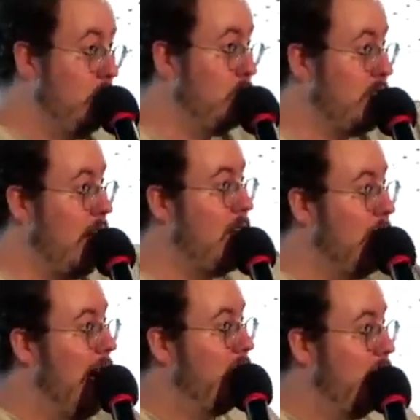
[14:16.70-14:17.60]
say
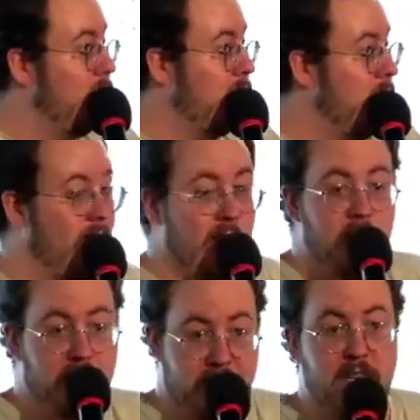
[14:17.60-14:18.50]
you have no sin, then
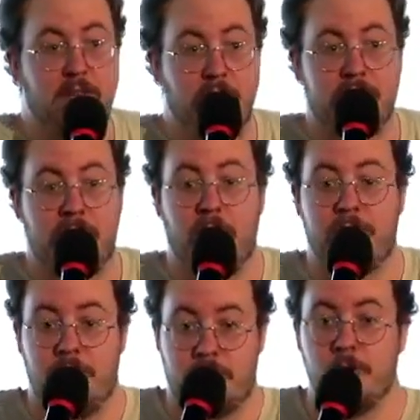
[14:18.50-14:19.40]
you deceive yourself
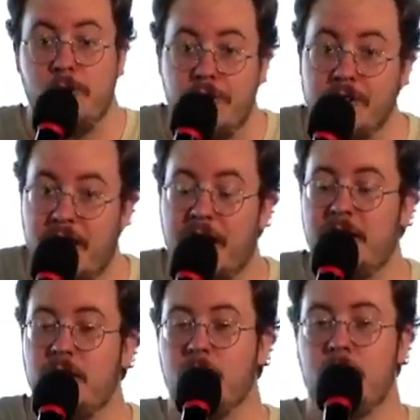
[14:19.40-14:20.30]
and the truth is not in you.